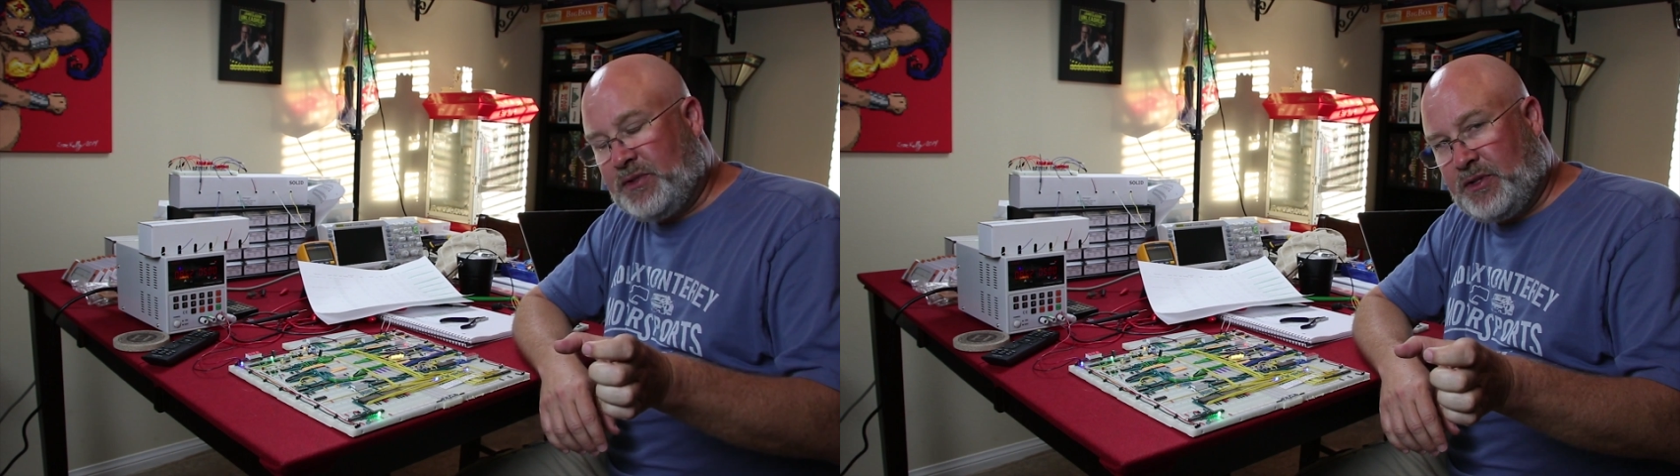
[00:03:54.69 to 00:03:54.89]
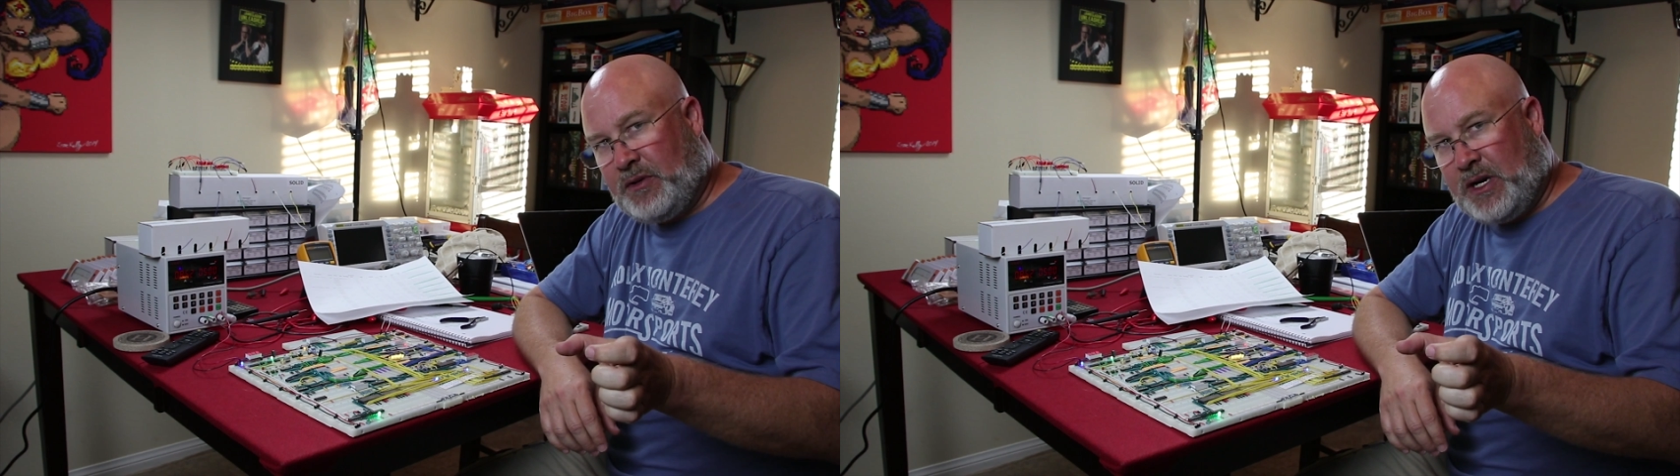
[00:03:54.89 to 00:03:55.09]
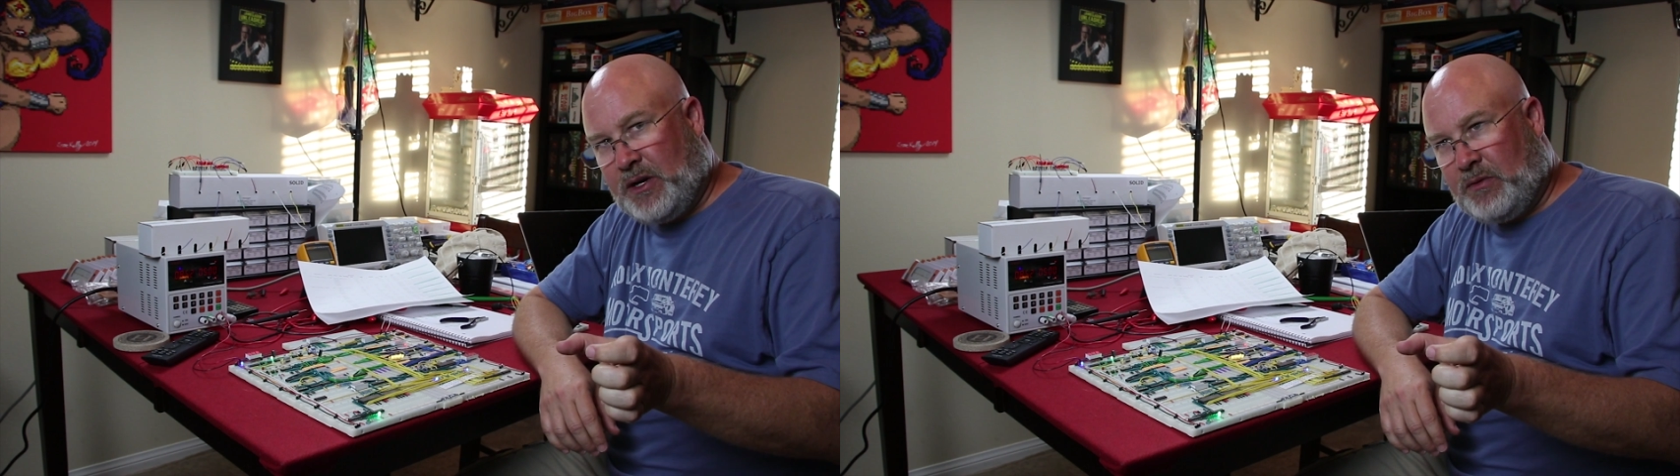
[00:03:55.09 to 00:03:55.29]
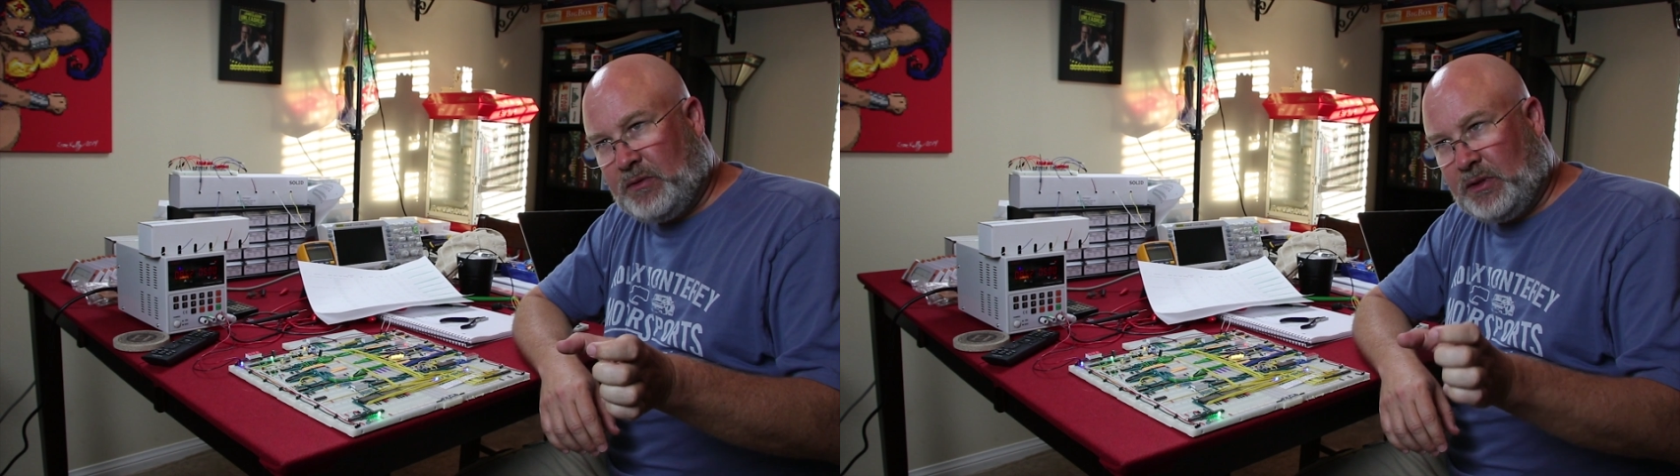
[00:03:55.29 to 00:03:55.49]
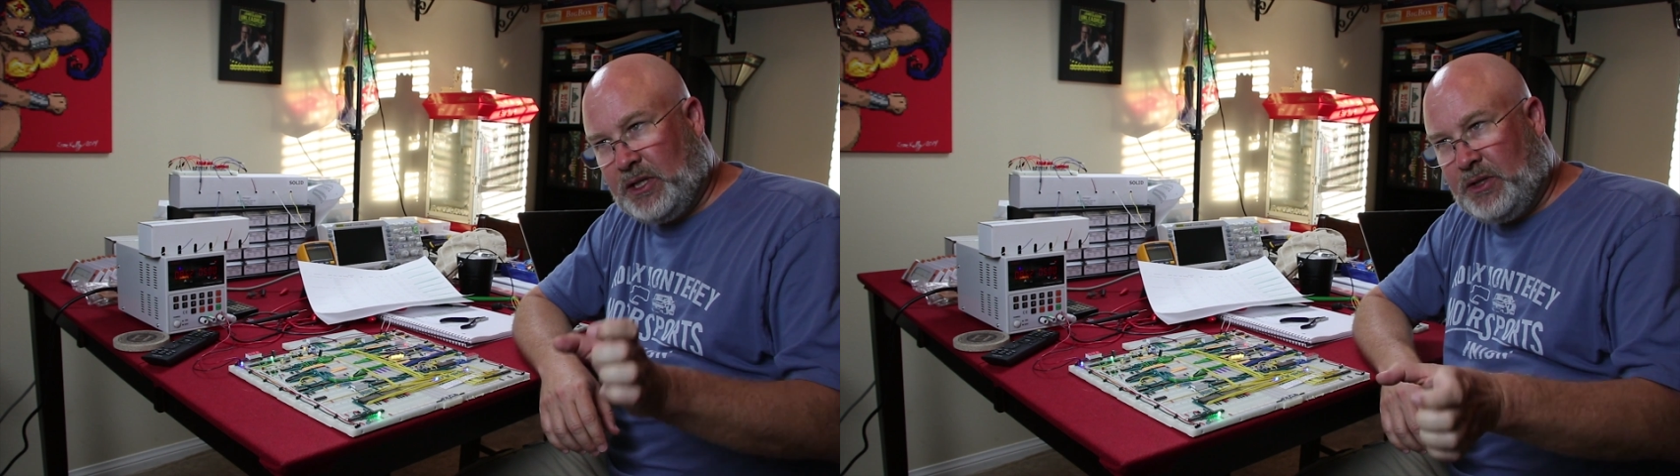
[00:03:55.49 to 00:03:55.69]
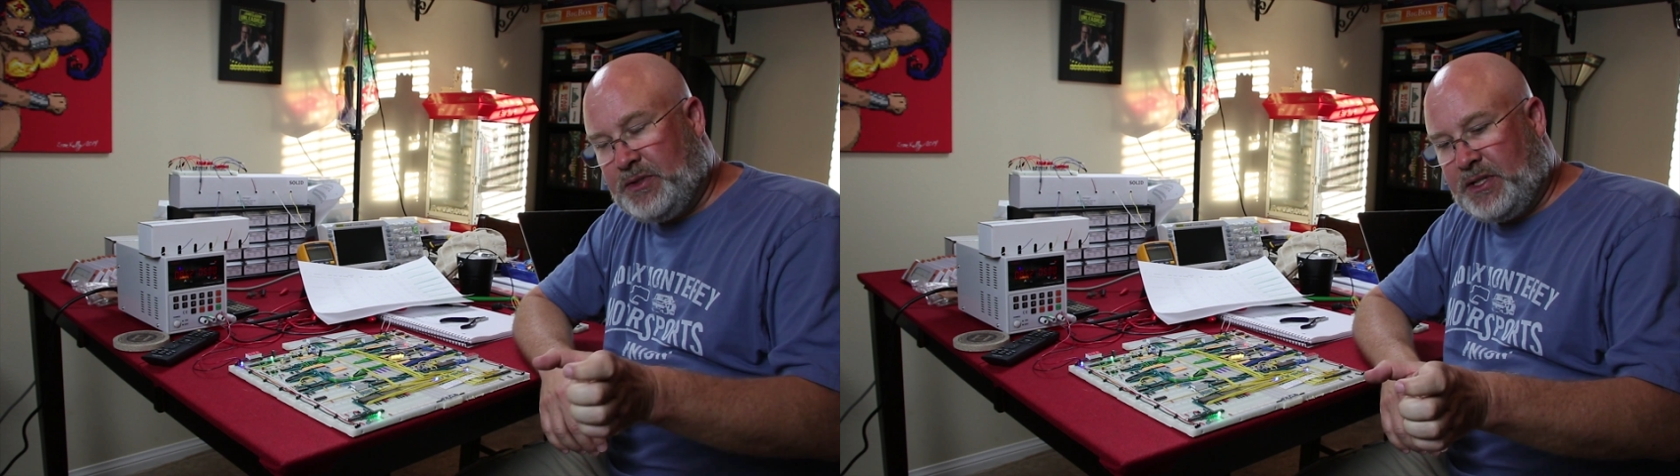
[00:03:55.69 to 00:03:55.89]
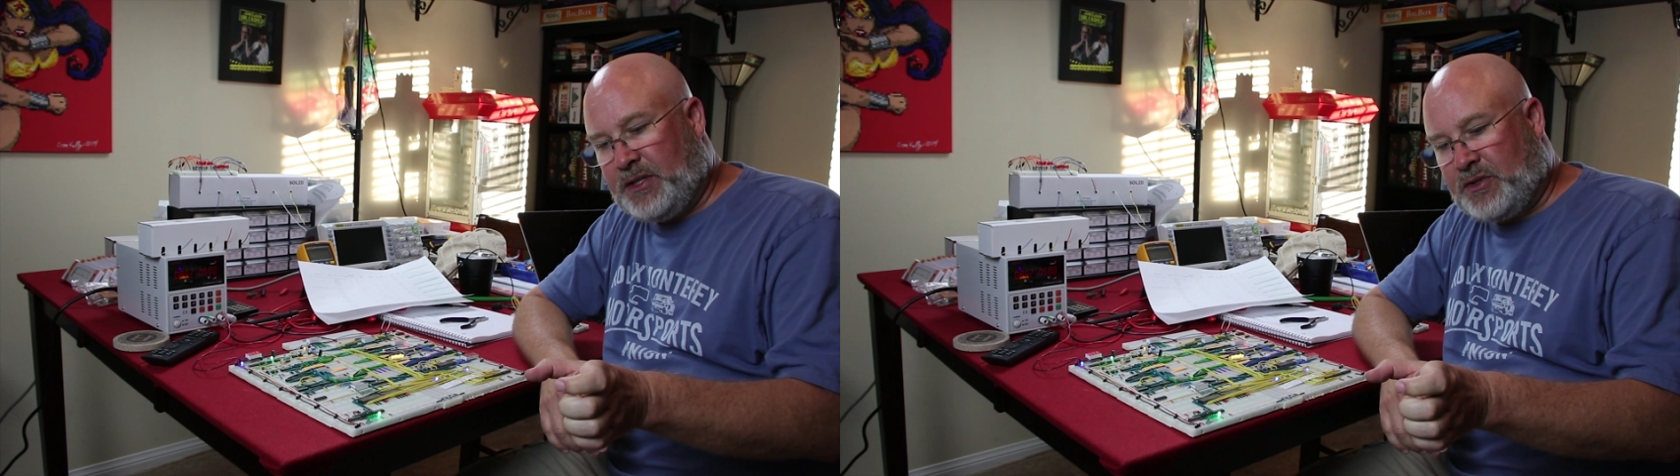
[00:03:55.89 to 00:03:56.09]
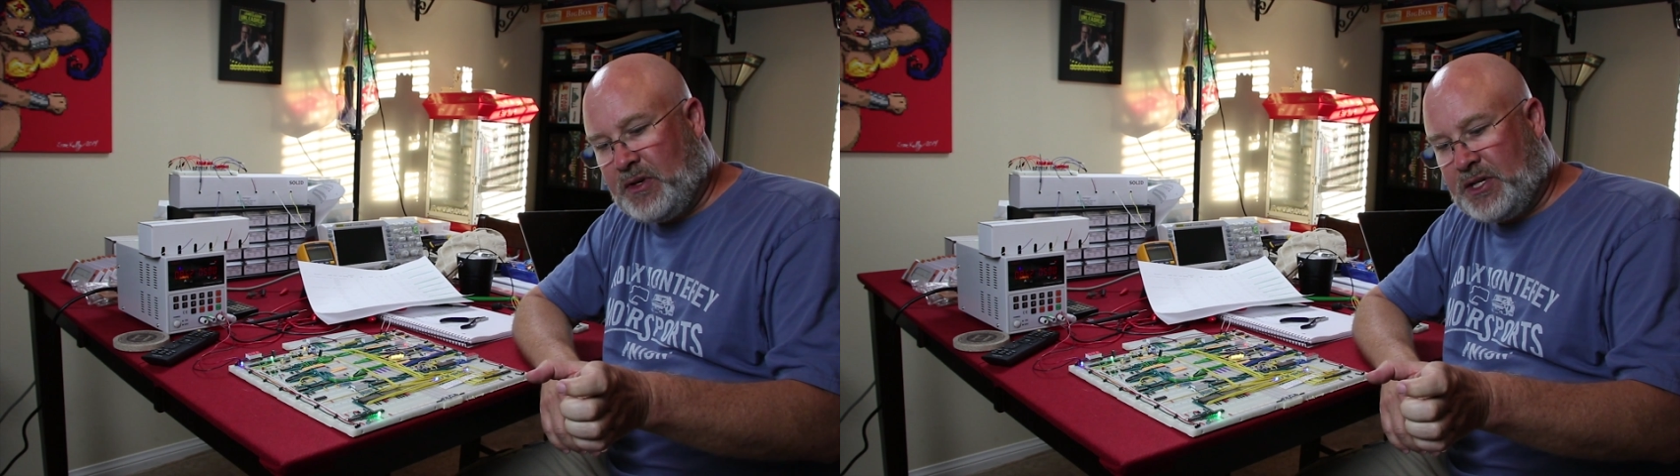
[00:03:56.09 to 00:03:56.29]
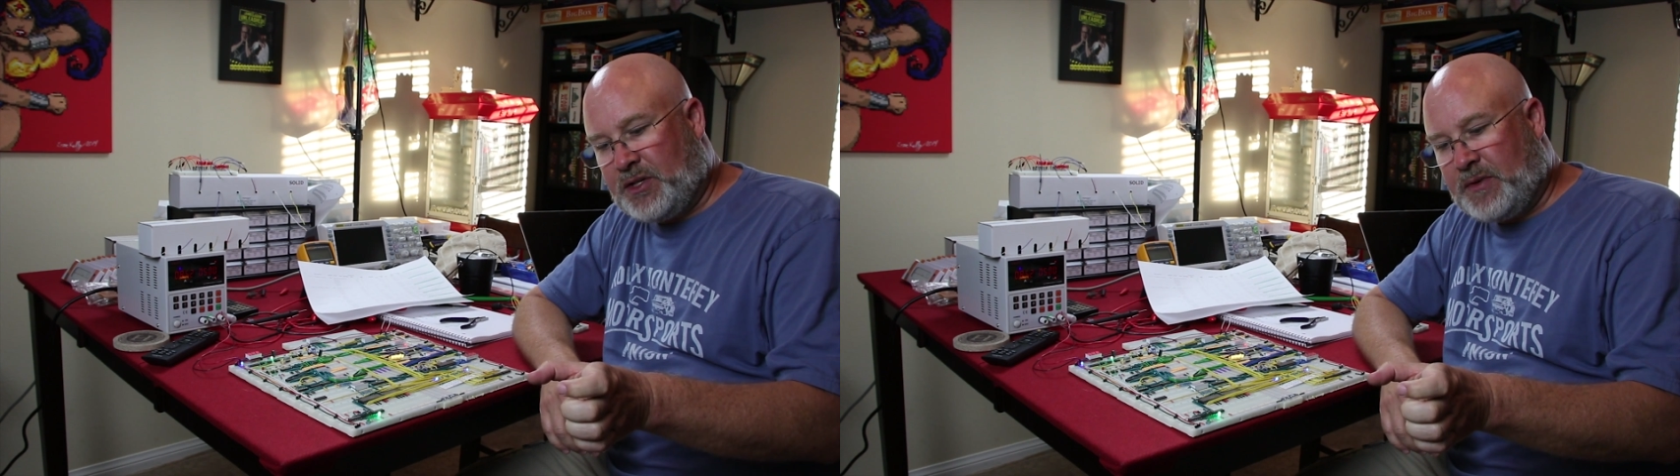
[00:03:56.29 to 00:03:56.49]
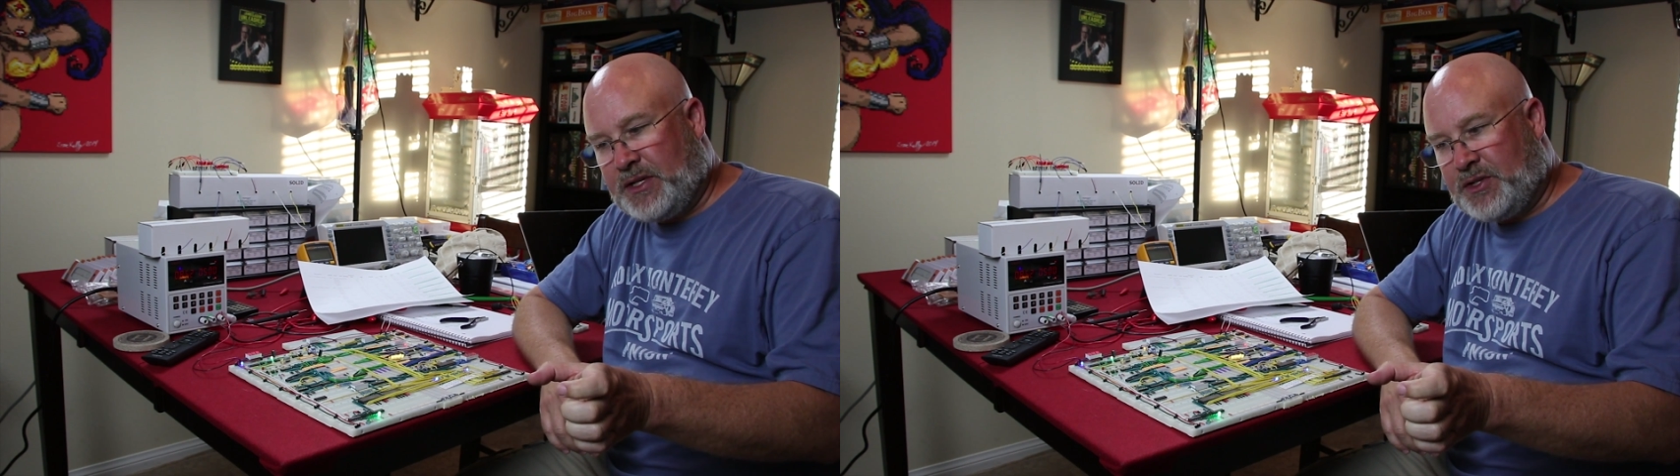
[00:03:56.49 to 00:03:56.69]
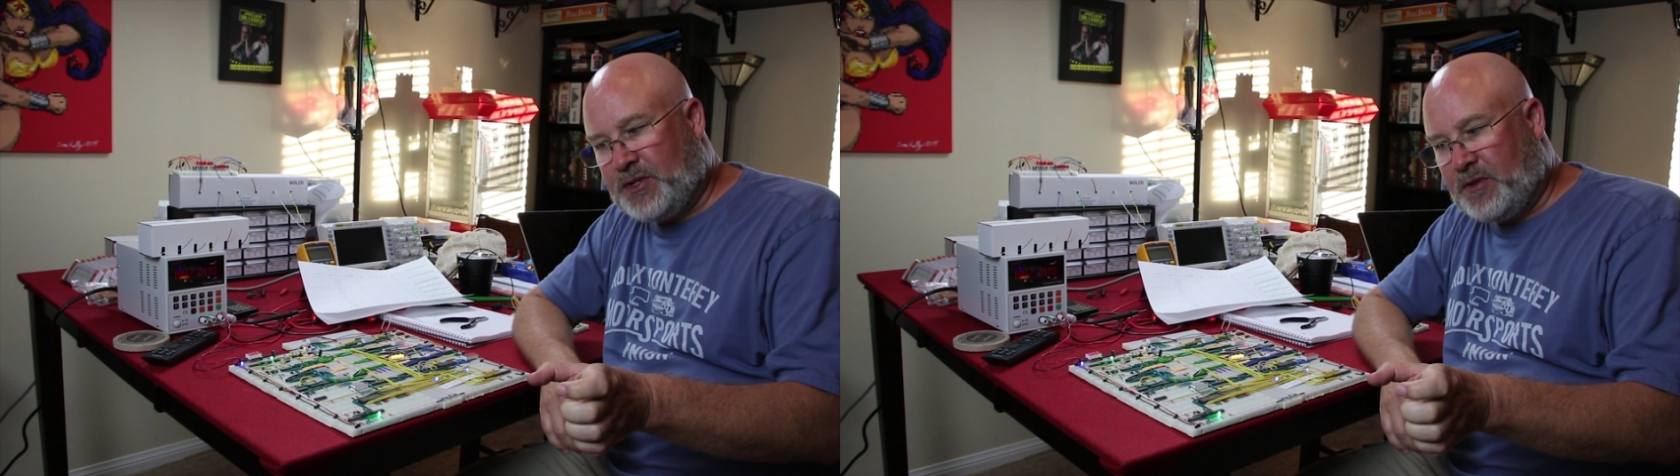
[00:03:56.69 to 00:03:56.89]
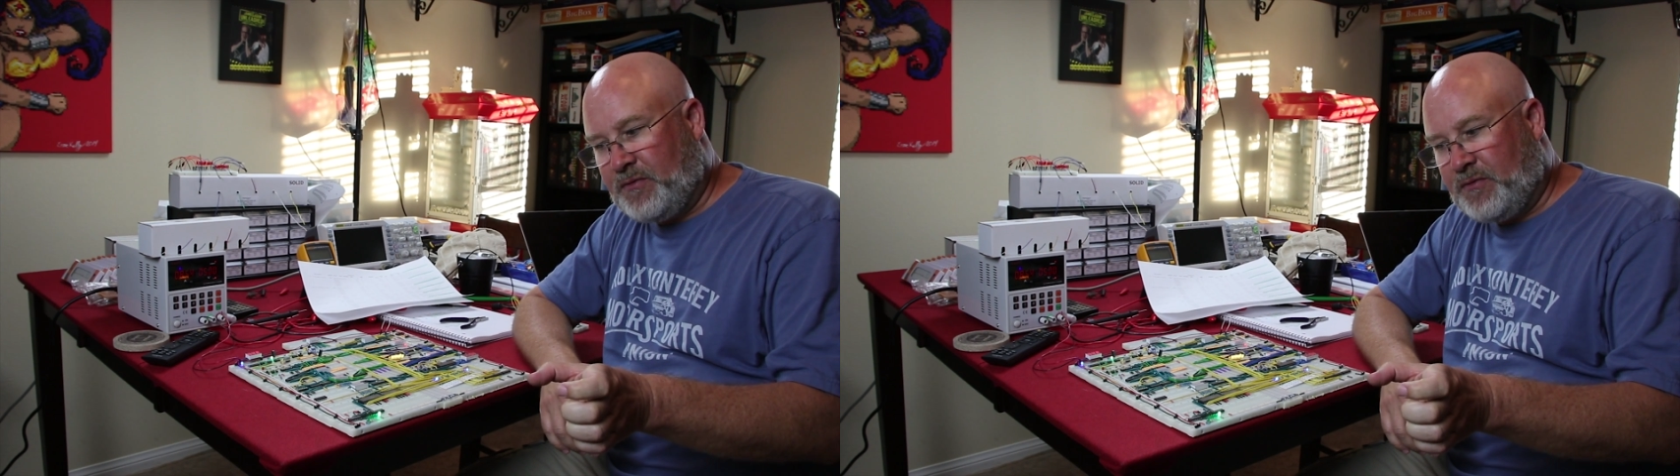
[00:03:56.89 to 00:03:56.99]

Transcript: 0 loads the instruction register